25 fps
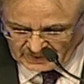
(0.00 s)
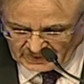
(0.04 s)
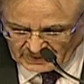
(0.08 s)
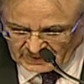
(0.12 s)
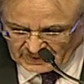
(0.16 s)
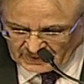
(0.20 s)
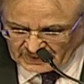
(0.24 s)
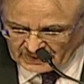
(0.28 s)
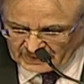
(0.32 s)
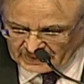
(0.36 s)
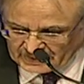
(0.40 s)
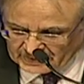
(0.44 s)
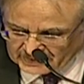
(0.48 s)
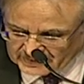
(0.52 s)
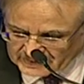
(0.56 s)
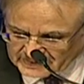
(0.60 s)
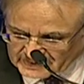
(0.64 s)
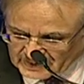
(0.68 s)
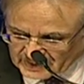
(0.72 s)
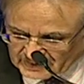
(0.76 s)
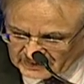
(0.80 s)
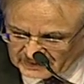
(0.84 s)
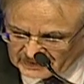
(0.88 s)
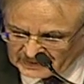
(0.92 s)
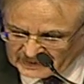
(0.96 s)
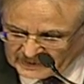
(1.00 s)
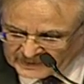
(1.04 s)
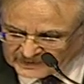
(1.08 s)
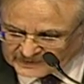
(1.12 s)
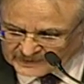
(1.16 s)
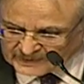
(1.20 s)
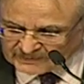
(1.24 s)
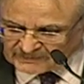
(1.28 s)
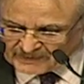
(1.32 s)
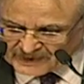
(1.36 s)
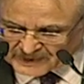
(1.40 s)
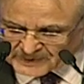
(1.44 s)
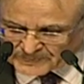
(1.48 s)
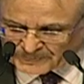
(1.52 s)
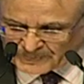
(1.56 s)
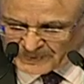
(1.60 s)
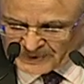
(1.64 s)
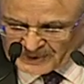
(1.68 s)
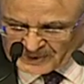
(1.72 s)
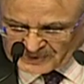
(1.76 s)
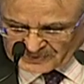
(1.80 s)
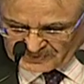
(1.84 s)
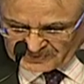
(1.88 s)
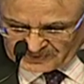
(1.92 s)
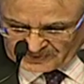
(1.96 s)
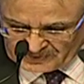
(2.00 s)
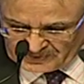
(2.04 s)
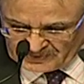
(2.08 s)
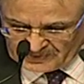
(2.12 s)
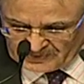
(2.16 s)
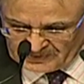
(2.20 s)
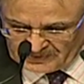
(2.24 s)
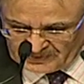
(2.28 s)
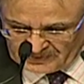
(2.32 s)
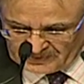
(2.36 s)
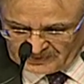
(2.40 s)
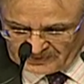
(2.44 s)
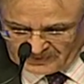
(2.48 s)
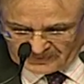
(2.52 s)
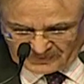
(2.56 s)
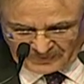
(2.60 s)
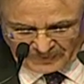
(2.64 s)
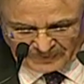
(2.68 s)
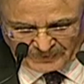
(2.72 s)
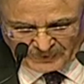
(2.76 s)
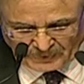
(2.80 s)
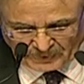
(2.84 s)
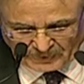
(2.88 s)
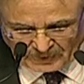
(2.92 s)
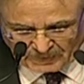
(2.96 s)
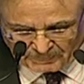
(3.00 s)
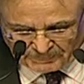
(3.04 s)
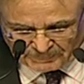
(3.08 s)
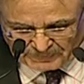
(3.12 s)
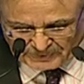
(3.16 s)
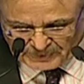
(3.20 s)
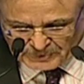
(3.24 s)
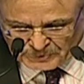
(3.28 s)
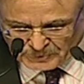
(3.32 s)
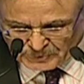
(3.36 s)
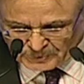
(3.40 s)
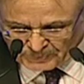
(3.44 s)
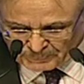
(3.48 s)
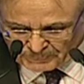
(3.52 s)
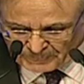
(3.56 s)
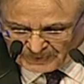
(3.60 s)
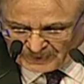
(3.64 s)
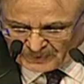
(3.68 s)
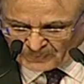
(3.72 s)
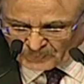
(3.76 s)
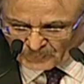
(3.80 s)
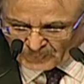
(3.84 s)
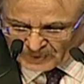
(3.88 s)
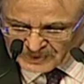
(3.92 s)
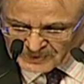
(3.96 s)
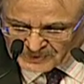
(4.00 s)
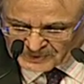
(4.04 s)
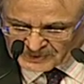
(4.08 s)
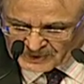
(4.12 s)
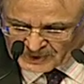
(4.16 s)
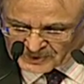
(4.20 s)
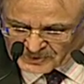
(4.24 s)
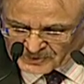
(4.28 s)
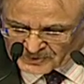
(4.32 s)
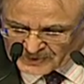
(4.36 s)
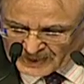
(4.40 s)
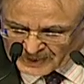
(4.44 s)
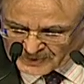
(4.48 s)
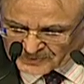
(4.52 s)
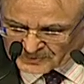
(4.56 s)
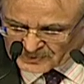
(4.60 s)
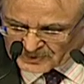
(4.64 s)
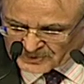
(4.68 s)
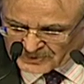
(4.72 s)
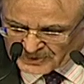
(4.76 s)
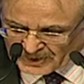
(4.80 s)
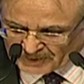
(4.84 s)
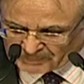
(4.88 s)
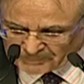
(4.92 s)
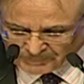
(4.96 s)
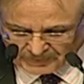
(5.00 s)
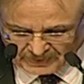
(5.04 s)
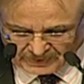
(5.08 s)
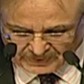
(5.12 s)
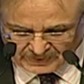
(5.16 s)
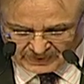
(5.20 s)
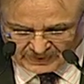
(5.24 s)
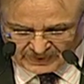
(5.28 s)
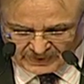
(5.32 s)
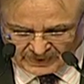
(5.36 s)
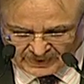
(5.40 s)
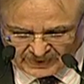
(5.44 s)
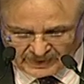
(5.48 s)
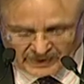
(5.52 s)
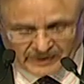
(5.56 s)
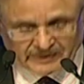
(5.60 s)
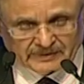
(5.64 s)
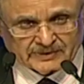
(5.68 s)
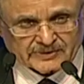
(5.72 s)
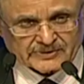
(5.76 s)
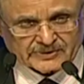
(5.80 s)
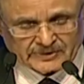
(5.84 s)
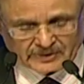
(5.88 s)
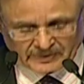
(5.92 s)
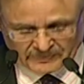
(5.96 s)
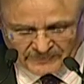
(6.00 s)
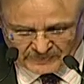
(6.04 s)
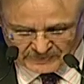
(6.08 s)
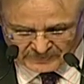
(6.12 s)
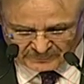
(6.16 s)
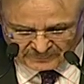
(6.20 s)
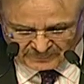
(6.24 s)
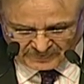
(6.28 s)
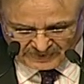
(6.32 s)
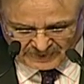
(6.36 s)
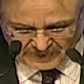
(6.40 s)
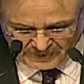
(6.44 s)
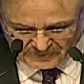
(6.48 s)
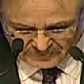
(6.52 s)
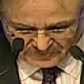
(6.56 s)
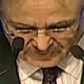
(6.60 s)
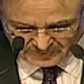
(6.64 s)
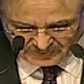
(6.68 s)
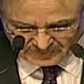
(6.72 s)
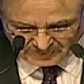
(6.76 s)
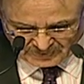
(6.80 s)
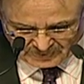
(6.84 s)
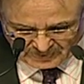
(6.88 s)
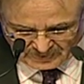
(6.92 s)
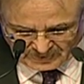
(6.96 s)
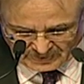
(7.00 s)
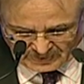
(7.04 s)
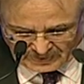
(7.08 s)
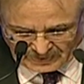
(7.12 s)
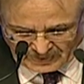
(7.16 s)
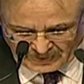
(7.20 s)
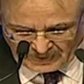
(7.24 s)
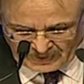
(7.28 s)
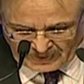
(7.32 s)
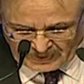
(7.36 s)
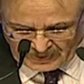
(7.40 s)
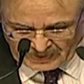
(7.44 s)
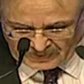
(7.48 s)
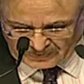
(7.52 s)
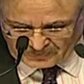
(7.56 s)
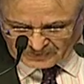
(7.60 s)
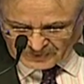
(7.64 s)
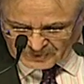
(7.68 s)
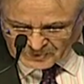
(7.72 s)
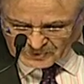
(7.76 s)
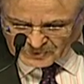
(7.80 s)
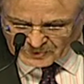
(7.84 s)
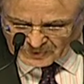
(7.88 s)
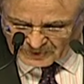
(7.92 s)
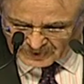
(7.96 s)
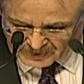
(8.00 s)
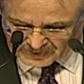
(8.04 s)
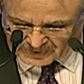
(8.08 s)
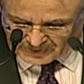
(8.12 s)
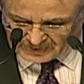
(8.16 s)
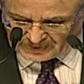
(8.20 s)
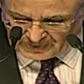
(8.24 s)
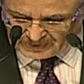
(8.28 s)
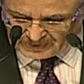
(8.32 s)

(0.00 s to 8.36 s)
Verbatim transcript: It is our collective aspiration that your company should be one such national champion in the service of the nation. In this journey, I